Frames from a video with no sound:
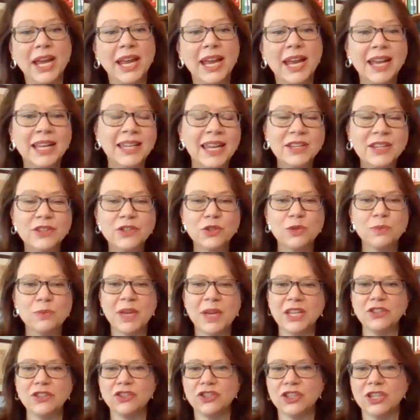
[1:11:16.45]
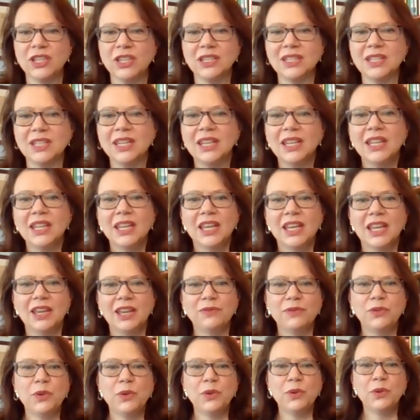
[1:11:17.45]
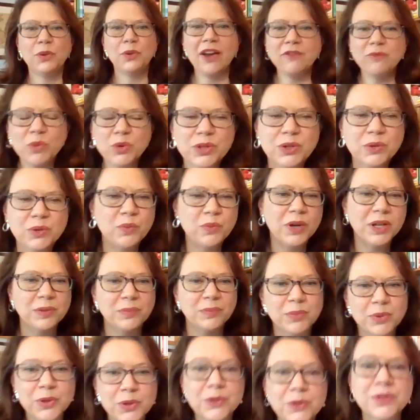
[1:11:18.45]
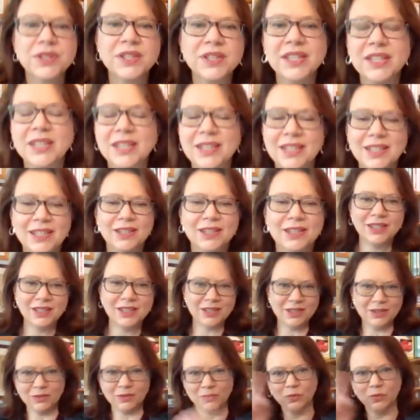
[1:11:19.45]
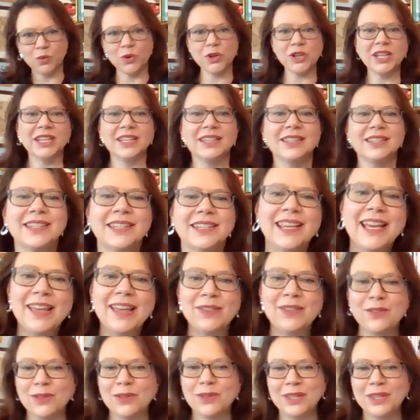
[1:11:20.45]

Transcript: And as you mentioned, if you have more than one person working together,